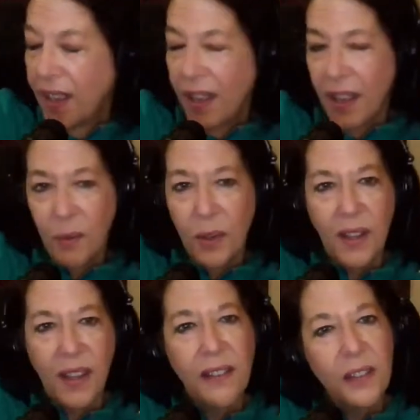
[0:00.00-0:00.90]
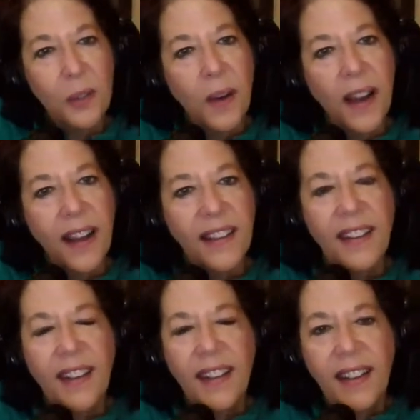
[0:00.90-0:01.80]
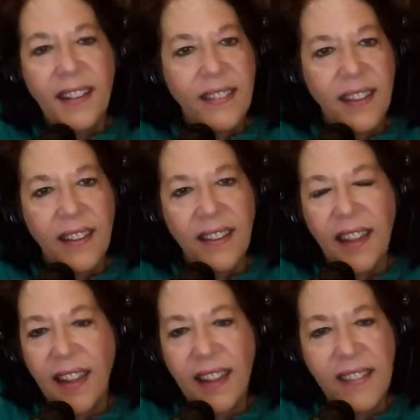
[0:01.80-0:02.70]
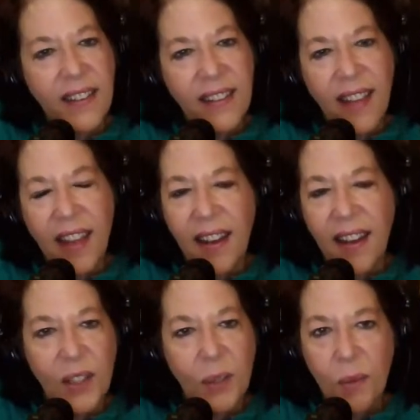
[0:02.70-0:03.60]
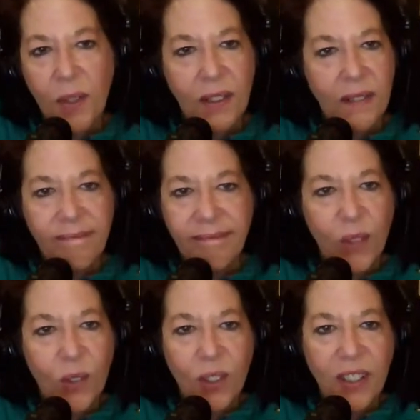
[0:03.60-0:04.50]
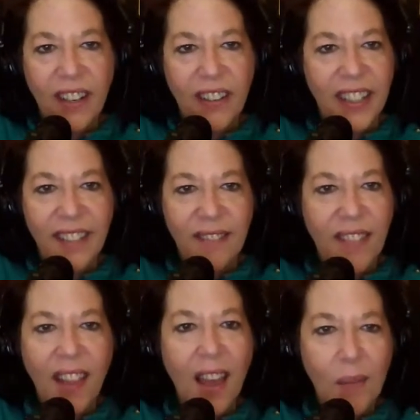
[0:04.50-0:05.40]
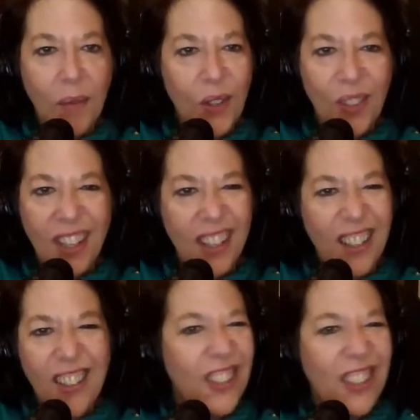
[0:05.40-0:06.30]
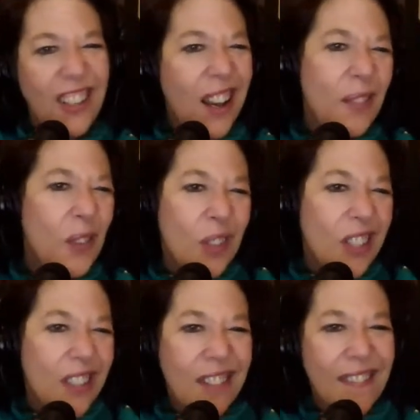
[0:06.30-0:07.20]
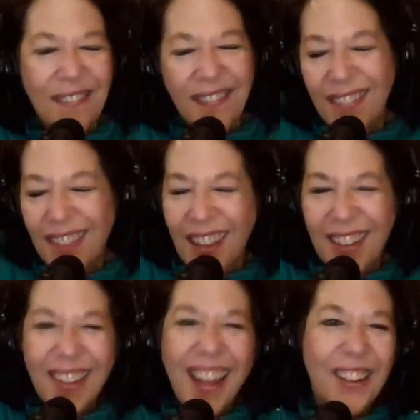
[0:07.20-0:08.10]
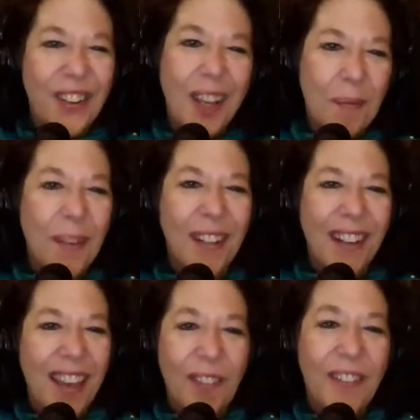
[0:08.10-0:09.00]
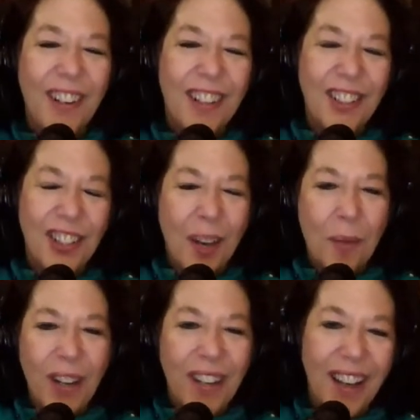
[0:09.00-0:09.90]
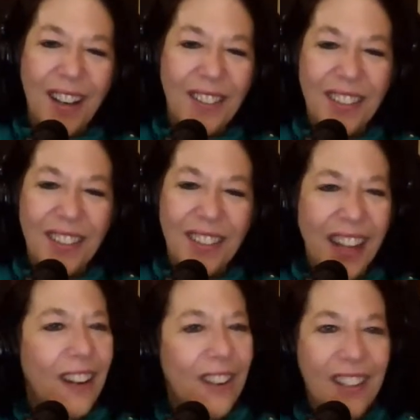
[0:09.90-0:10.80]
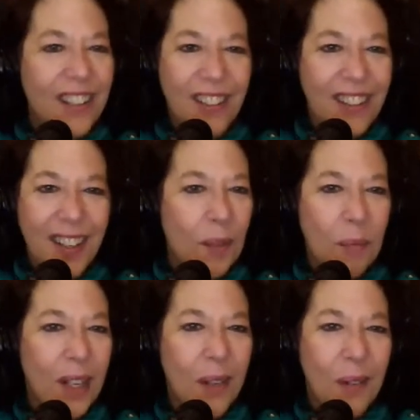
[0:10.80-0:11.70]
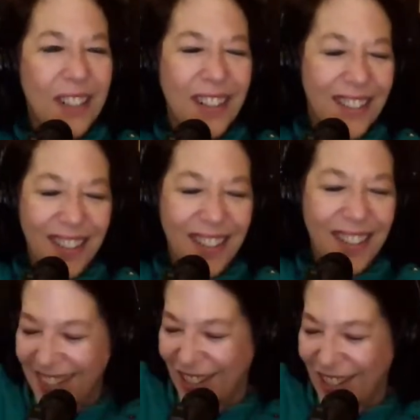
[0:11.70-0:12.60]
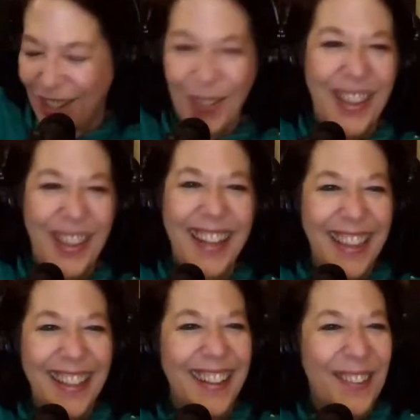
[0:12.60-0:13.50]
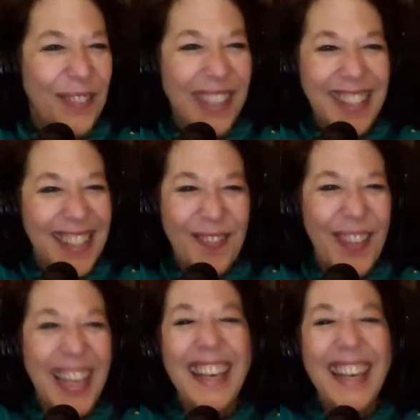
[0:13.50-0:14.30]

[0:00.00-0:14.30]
And I worked there for a while. Since then I've just worked ordinary non-music industry jobs, which not that great, but I have a very good job right now in an air conditioning company, which has nothing to do with anything that pleases me.